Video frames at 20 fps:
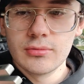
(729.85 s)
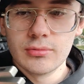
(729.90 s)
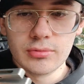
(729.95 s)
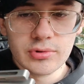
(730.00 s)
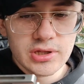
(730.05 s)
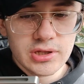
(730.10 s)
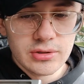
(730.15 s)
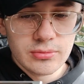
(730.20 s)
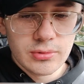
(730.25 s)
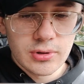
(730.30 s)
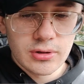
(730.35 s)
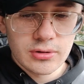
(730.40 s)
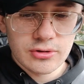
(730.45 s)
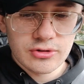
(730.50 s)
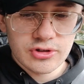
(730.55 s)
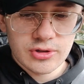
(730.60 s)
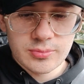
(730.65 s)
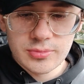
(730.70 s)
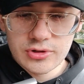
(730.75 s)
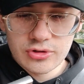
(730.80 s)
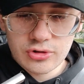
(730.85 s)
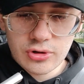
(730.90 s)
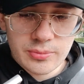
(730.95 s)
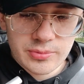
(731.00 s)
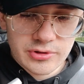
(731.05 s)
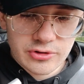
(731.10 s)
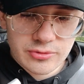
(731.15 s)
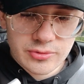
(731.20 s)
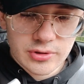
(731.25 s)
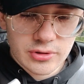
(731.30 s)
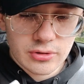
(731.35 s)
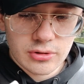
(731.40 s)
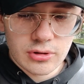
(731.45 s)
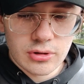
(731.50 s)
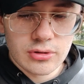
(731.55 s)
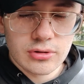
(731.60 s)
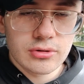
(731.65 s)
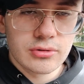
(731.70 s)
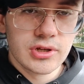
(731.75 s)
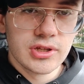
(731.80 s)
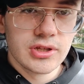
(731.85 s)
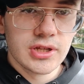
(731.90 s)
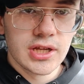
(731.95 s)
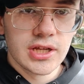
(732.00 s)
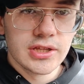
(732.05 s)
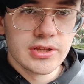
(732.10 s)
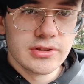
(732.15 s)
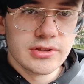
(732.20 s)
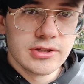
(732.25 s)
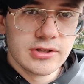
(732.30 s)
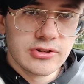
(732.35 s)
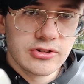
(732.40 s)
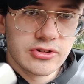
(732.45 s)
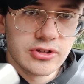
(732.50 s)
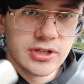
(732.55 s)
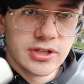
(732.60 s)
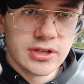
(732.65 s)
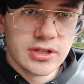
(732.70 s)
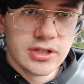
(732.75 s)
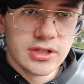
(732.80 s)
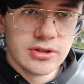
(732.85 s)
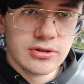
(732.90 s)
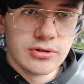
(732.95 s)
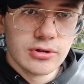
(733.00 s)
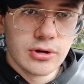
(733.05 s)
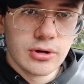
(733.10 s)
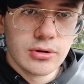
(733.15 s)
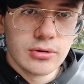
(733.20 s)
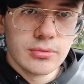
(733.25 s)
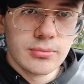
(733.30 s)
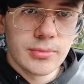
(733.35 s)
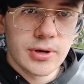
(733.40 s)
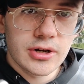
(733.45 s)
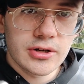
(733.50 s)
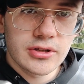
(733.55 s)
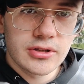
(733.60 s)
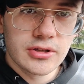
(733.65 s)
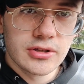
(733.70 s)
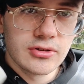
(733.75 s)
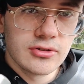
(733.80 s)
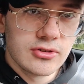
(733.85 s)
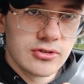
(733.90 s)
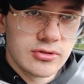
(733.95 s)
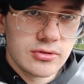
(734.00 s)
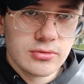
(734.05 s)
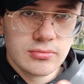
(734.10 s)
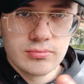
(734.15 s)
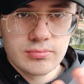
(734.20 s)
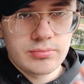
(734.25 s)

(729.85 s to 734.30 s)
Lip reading: really well, because I've been dropping this thing on concrete and there's literally no markings.